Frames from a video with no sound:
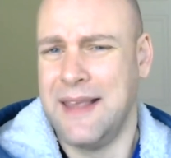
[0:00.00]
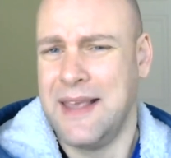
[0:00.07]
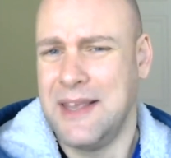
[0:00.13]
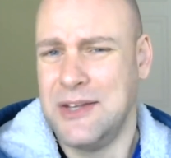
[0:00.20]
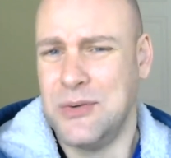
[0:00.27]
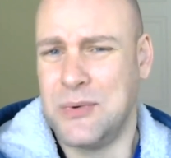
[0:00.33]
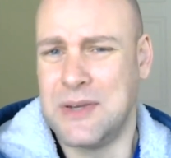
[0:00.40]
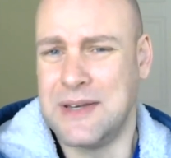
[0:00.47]

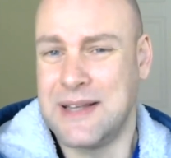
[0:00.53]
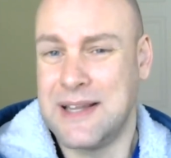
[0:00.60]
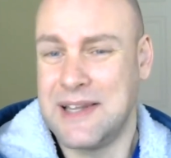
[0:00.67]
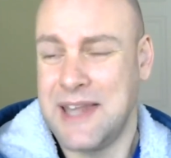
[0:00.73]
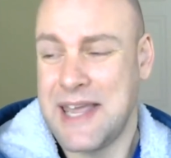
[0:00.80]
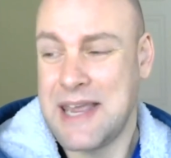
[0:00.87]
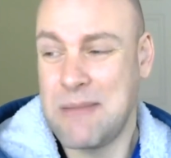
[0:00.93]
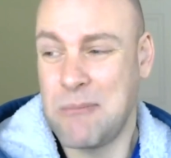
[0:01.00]
you can
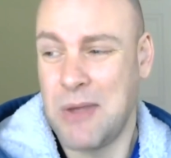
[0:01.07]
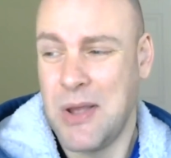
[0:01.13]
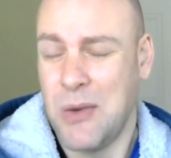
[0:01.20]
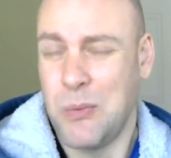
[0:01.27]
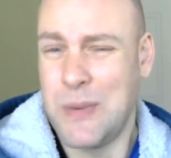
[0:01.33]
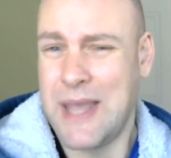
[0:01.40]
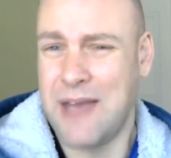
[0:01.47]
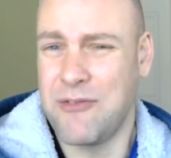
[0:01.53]
claim
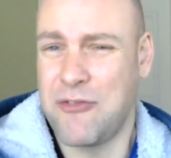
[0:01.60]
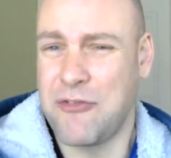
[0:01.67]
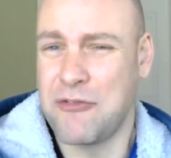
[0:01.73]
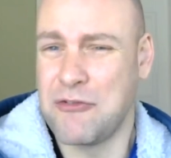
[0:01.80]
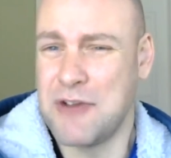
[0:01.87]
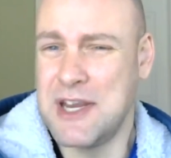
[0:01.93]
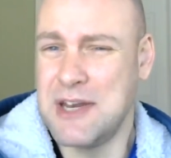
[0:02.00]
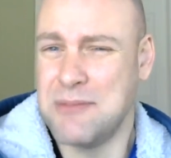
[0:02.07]
we have
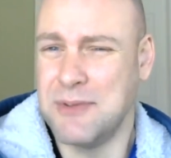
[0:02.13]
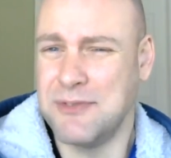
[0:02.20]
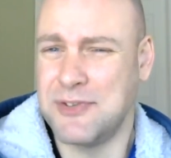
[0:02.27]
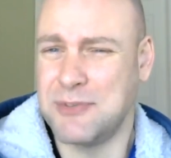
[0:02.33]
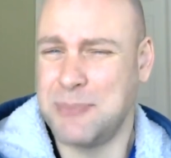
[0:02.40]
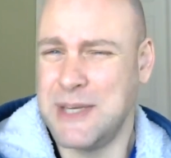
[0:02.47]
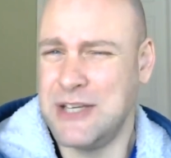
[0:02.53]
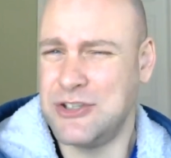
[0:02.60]
freedom of
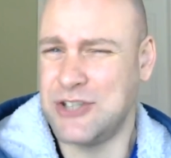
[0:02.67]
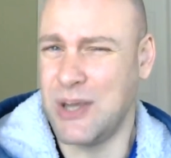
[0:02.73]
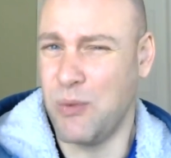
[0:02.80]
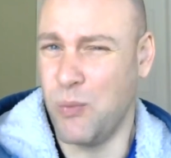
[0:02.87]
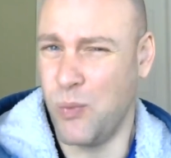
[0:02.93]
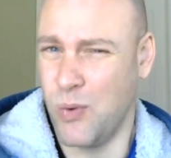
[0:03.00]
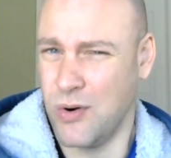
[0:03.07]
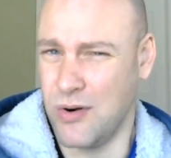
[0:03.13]
speech at
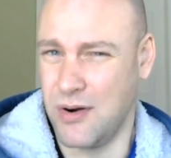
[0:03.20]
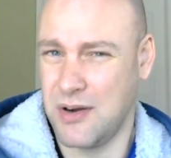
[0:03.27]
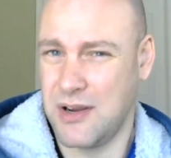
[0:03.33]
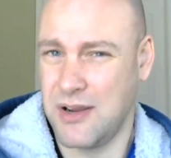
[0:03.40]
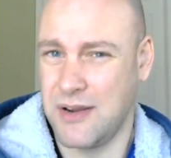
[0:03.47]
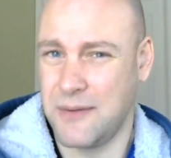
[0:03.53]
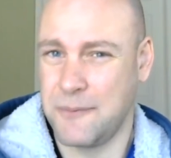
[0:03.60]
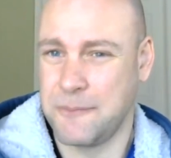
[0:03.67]
work.
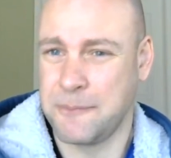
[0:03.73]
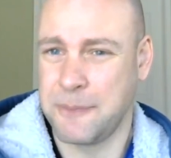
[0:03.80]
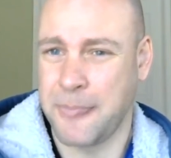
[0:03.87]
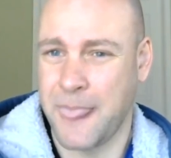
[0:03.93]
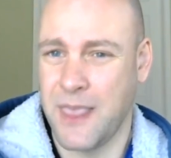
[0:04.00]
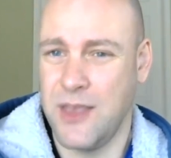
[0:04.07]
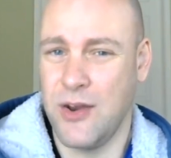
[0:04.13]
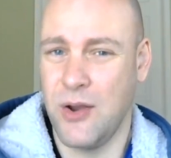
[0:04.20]

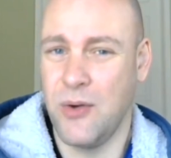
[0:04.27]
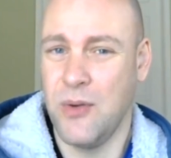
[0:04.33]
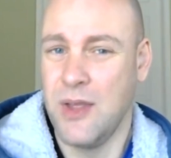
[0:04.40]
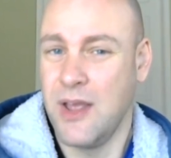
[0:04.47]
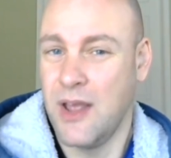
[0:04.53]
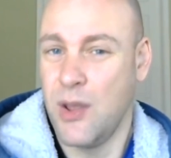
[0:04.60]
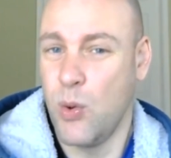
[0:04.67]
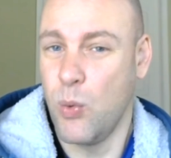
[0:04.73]
You know,
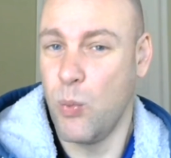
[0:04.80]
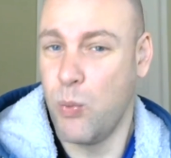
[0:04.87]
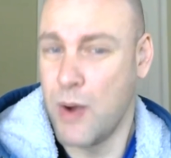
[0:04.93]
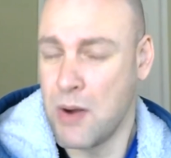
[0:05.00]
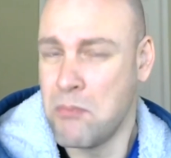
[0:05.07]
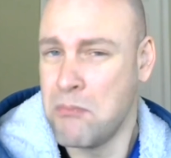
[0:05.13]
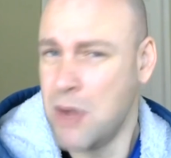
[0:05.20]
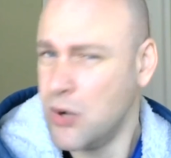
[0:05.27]

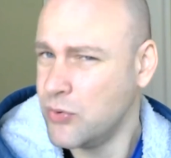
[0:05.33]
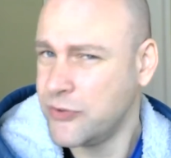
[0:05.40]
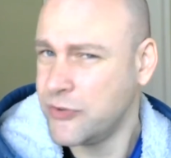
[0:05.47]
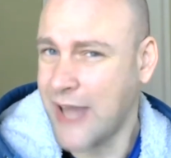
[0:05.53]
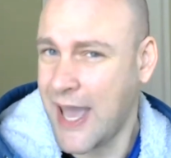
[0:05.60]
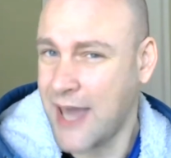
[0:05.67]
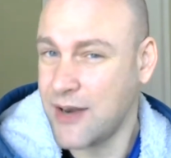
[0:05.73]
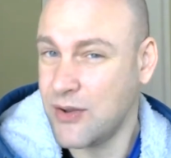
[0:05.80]
where most
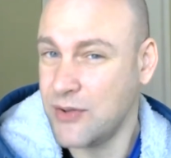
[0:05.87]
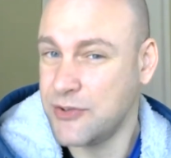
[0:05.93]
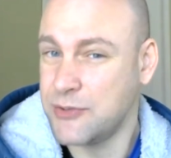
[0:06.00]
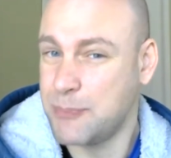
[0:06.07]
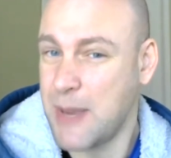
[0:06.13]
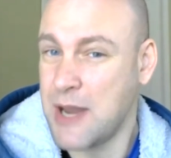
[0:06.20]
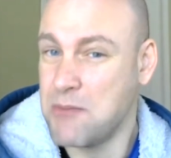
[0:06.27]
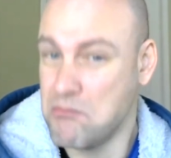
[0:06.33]
adults
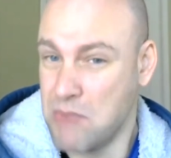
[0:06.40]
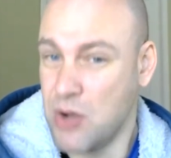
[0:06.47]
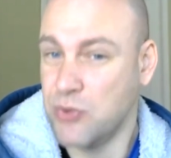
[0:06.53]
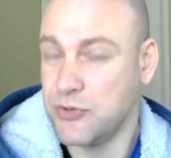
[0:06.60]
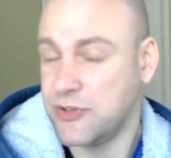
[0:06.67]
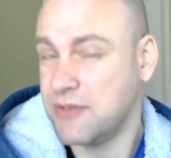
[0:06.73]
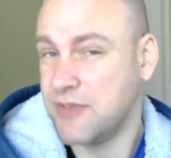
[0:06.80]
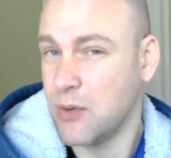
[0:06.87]
spend
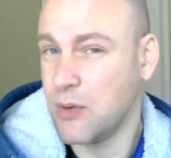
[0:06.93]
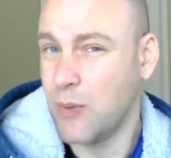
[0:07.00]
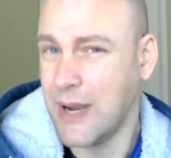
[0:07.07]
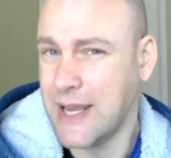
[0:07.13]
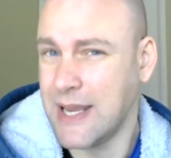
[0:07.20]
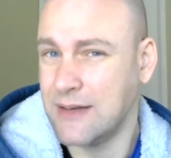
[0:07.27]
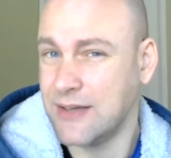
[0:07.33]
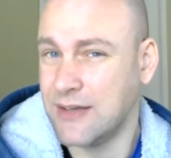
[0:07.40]
most of their
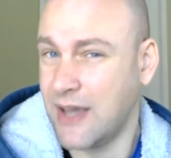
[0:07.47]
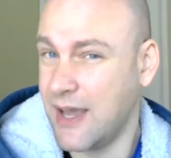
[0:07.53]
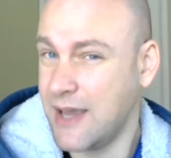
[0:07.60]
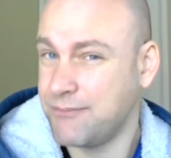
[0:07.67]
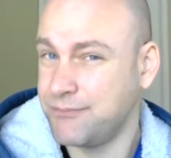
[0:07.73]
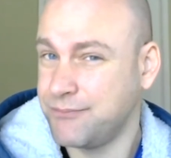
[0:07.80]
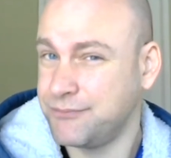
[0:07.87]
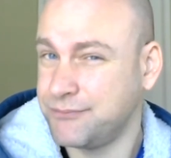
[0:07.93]
waking
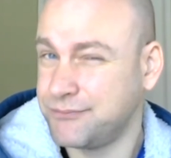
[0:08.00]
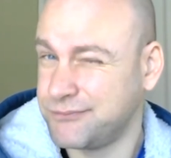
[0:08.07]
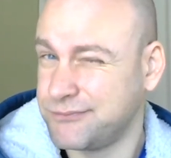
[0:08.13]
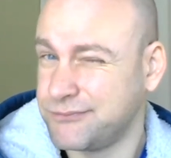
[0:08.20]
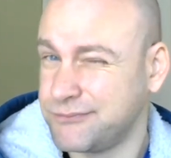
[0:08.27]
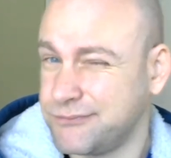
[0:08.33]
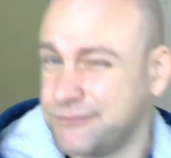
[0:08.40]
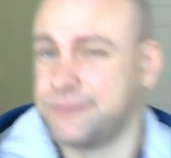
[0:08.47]
time.
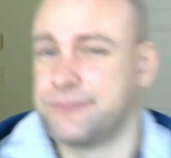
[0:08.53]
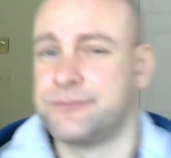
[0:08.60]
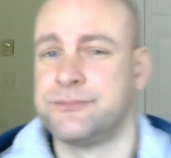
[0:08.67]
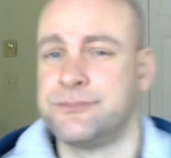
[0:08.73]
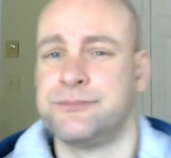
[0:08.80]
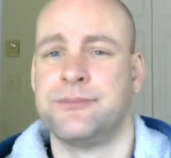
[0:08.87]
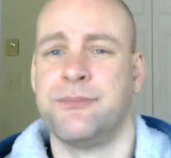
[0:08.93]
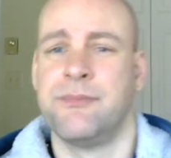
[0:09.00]

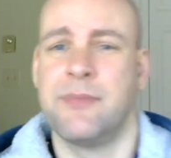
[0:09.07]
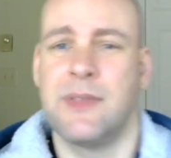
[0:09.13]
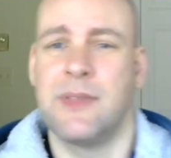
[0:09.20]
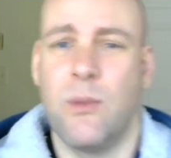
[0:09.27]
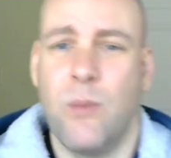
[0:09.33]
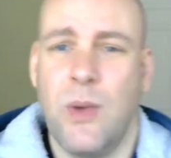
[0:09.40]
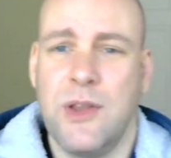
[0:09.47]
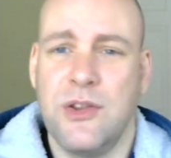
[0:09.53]

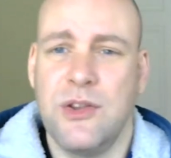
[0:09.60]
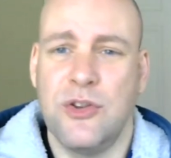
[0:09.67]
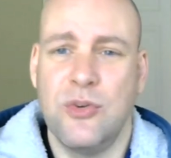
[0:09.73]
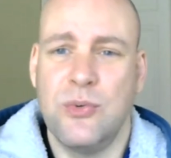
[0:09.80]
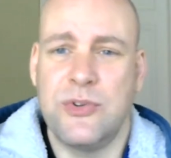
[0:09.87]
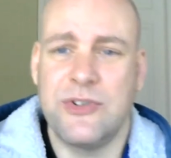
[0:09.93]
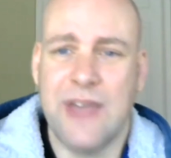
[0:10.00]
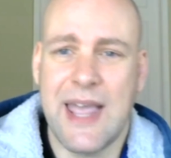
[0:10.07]
What you
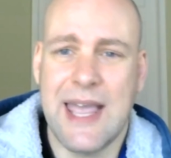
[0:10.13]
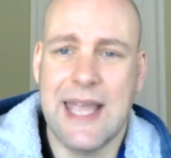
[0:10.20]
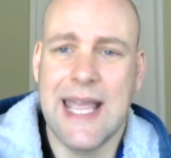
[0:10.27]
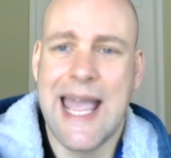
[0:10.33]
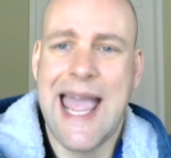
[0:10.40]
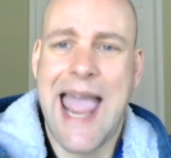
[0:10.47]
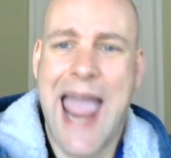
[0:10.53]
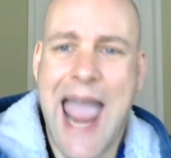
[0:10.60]
say
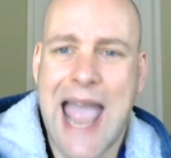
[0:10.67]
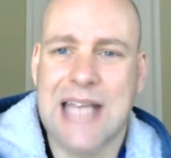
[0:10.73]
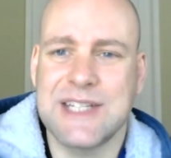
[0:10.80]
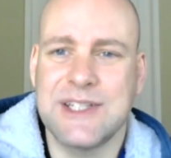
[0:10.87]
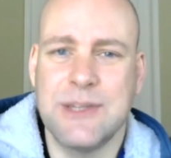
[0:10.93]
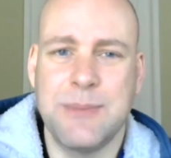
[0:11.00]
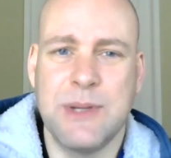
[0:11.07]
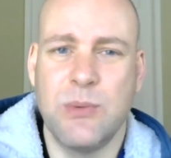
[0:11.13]
has
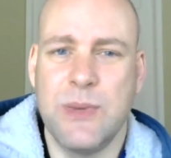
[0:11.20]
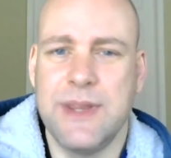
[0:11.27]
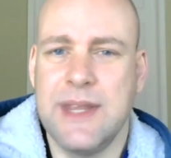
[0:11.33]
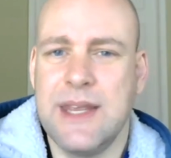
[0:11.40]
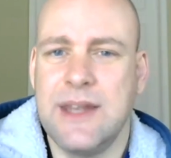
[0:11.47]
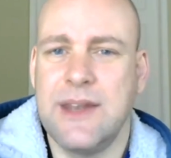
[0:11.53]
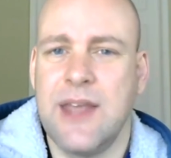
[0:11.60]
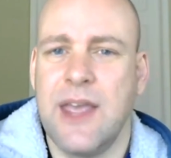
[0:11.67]
to be
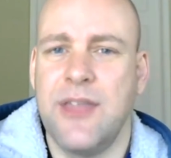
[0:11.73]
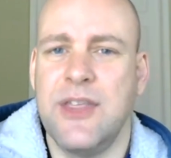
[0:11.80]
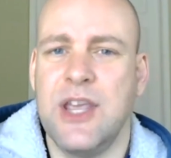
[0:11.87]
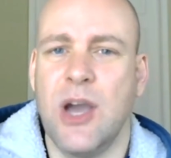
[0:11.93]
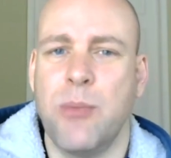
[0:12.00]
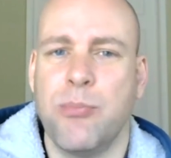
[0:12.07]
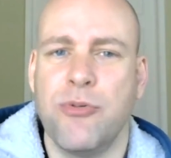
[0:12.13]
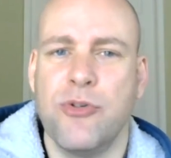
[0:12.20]
within the
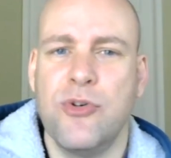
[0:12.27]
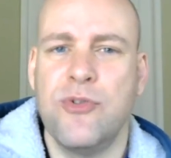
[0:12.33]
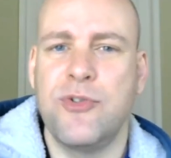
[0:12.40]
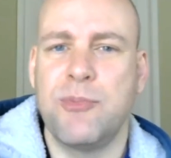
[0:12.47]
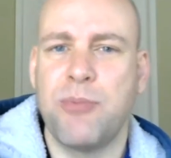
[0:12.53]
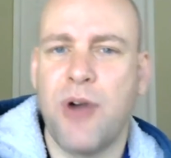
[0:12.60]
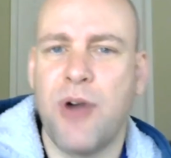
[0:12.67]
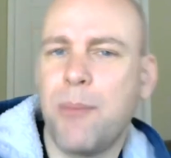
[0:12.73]

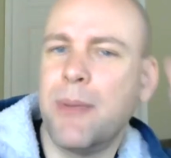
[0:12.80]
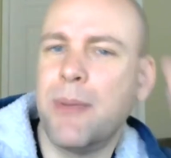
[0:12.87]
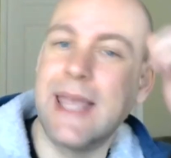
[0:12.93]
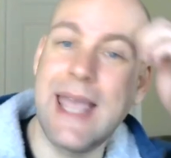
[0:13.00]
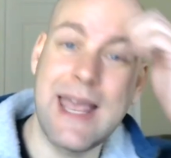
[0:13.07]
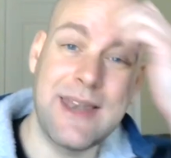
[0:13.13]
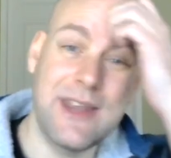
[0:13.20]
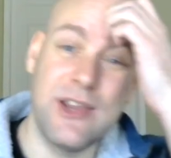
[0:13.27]
approved
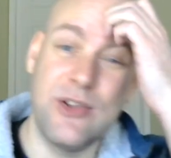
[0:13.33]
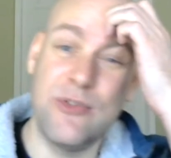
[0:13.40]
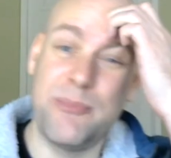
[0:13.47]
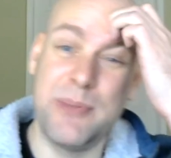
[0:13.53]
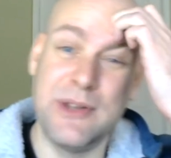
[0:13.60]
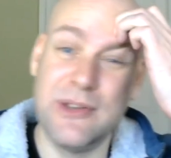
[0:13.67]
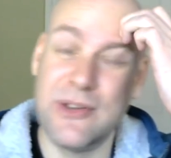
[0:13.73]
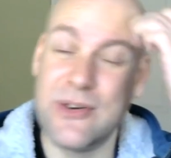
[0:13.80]
propaganda you've
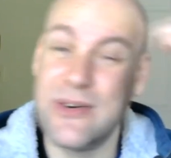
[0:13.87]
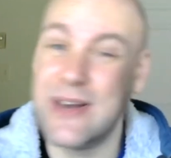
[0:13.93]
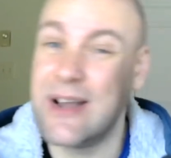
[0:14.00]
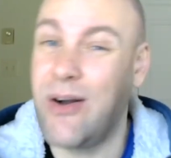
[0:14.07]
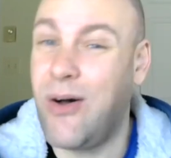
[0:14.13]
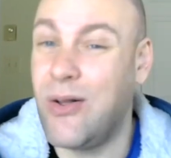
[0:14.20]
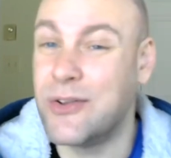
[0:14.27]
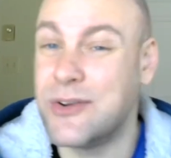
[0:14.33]
been learning
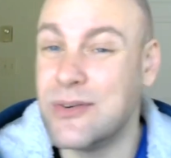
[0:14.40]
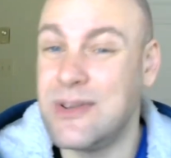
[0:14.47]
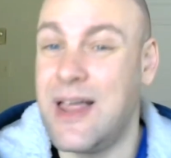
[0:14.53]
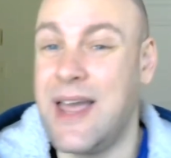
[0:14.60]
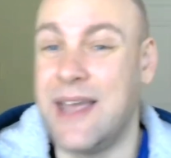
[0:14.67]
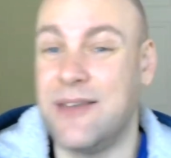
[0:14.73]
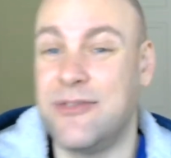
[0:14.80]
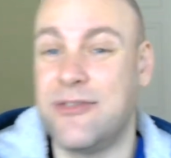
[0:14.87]
all your
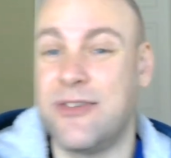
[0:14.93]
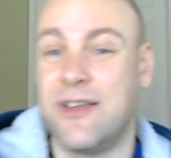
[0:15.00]
life.